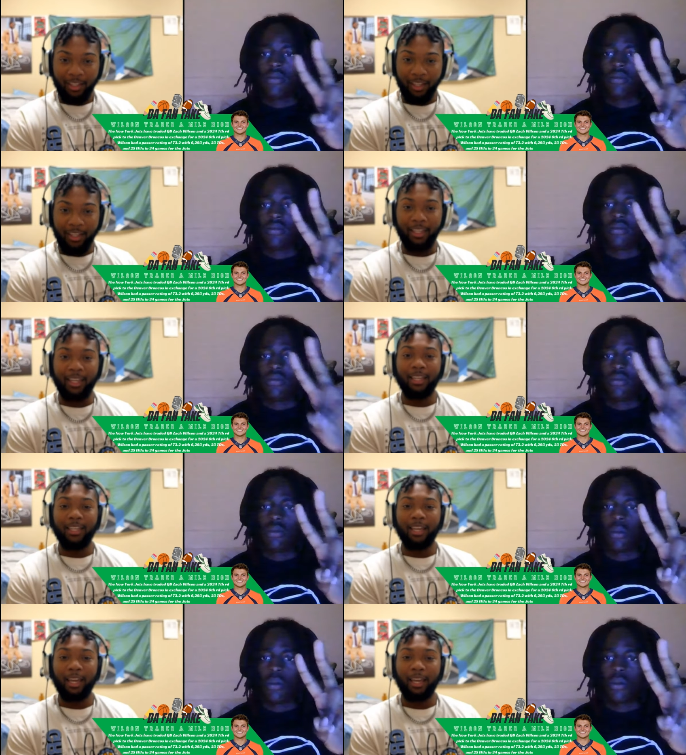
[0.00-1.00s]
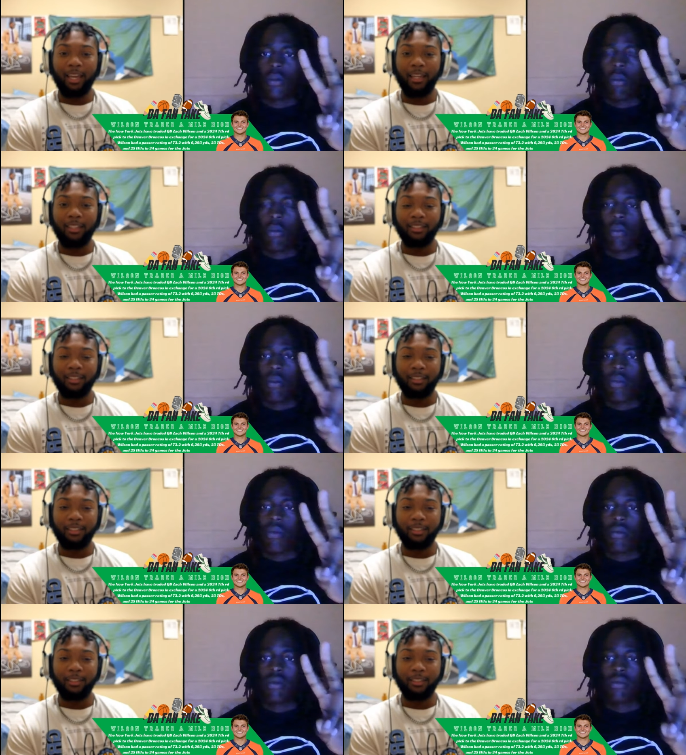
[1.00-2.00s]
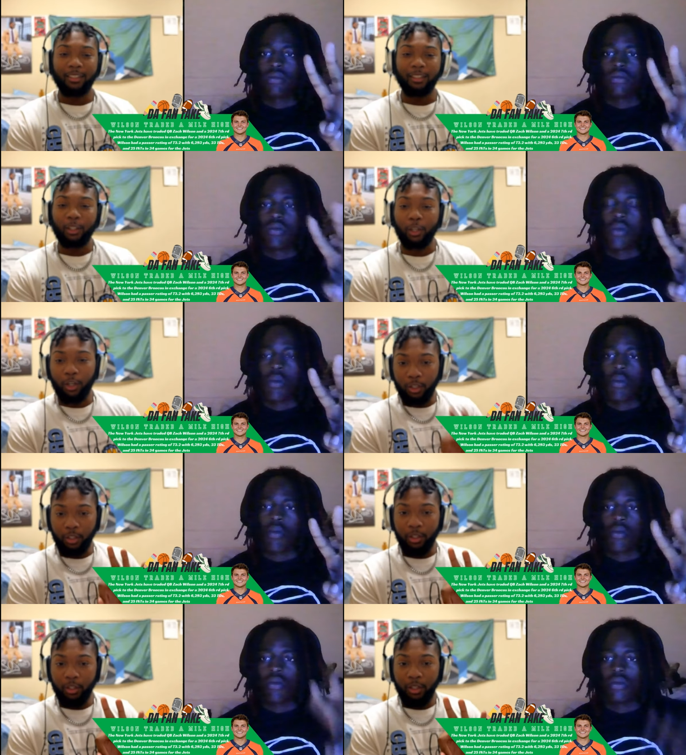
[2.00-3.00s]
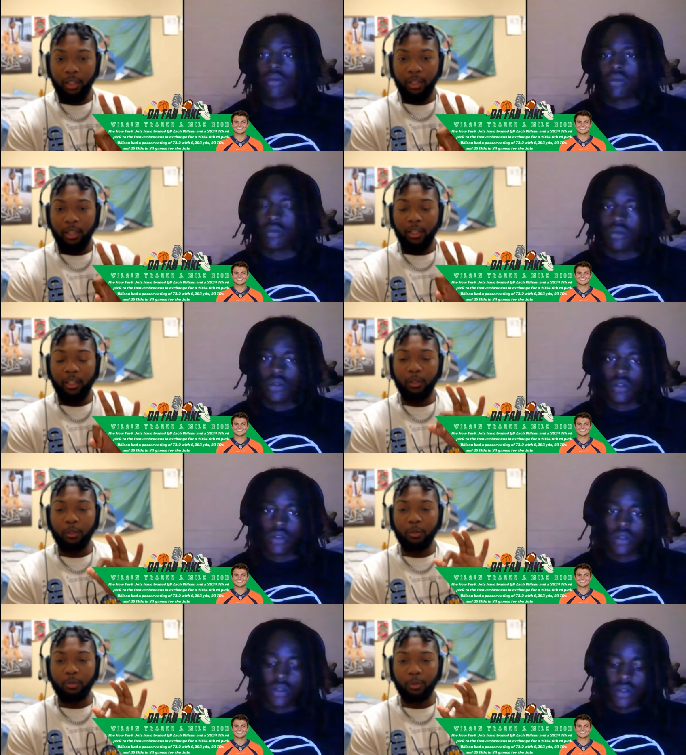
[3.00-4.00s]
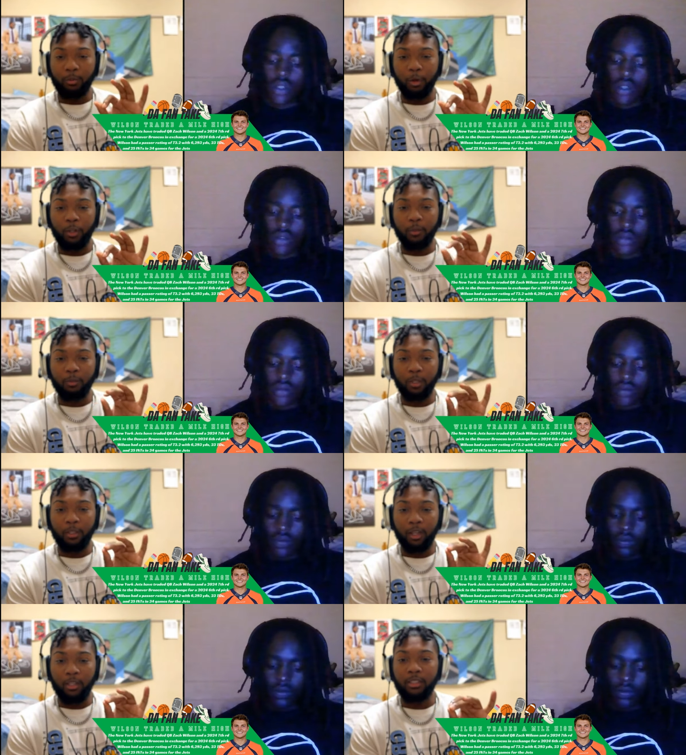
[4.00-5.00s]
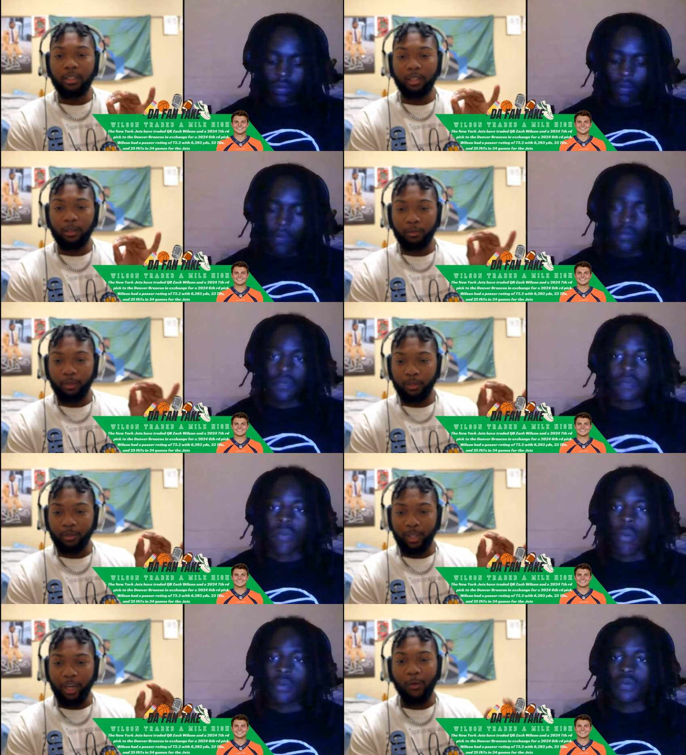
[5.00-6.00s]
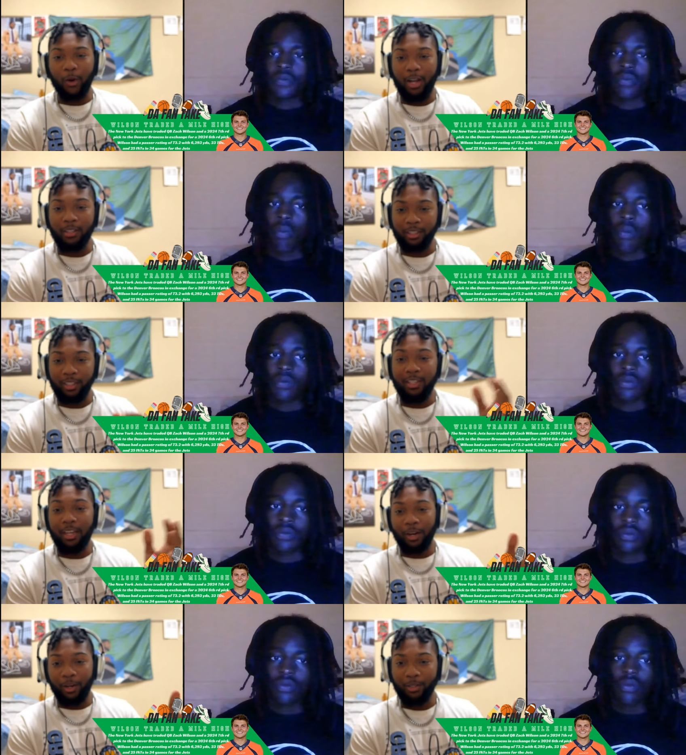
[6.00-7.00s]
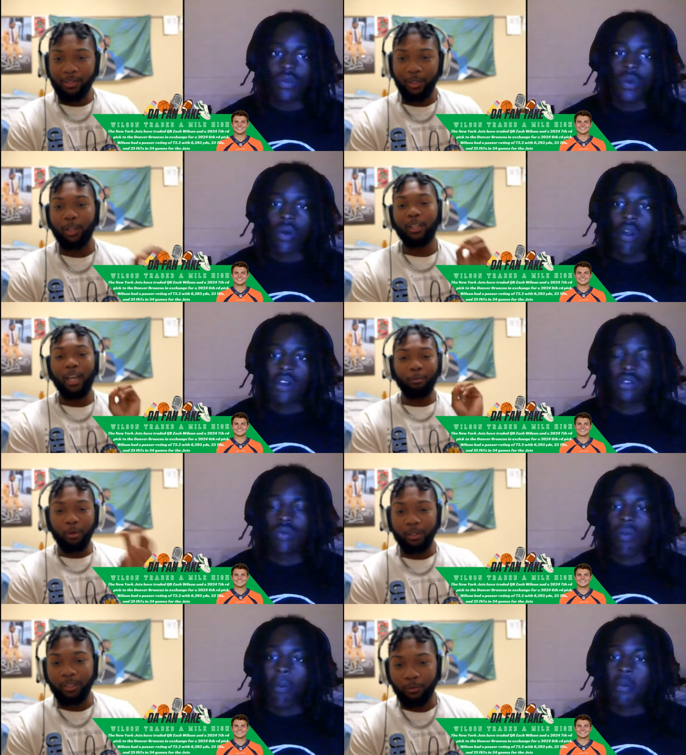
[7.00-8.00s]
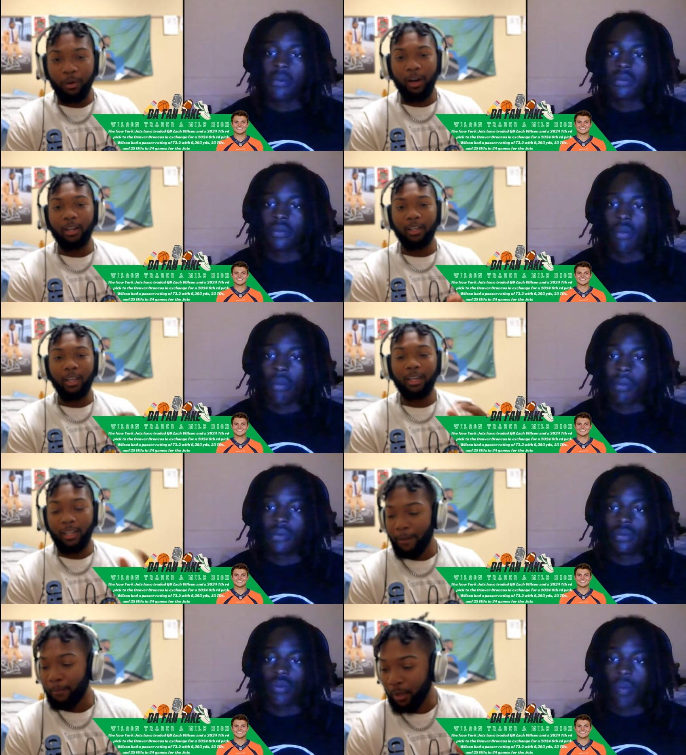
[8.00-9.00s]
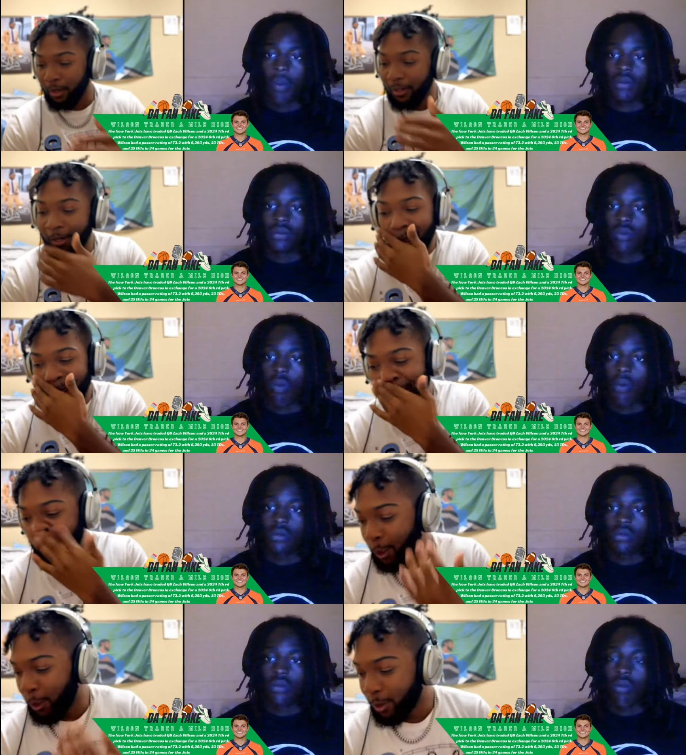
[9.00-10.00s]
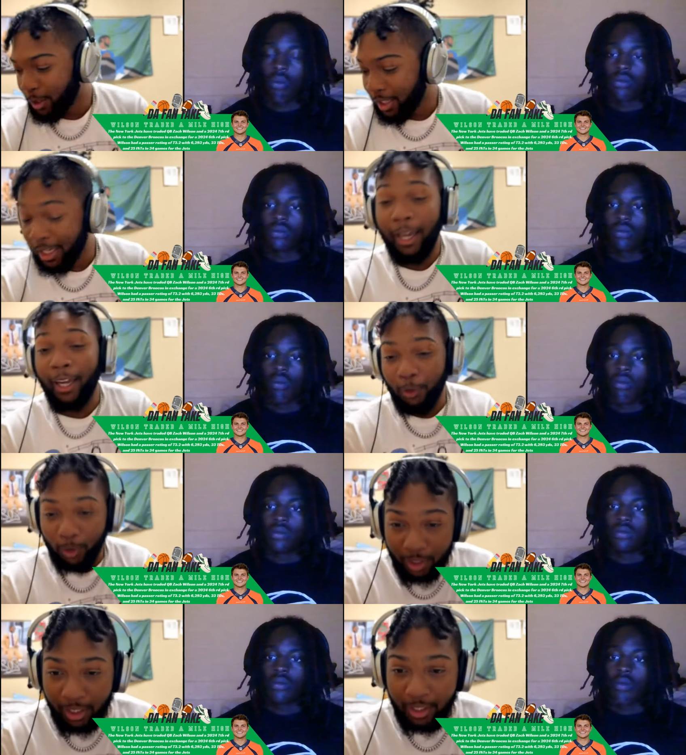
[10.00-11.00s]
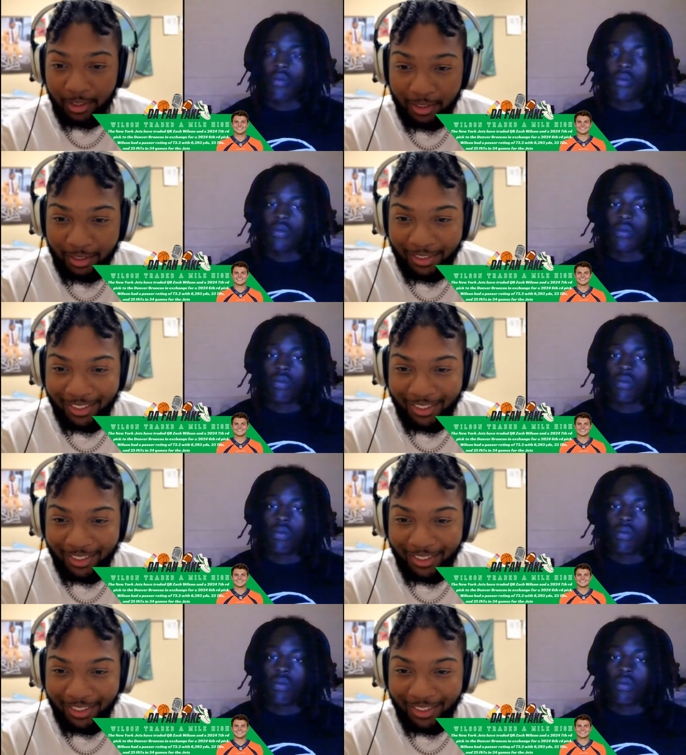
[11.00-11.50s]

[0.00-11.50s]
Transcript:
Speaker 1: and then he had uh the third year he was supposed to be understudy for Aaron Rodgers, and he got hurt, so he got put into the fire again and got burned. So he had three chances,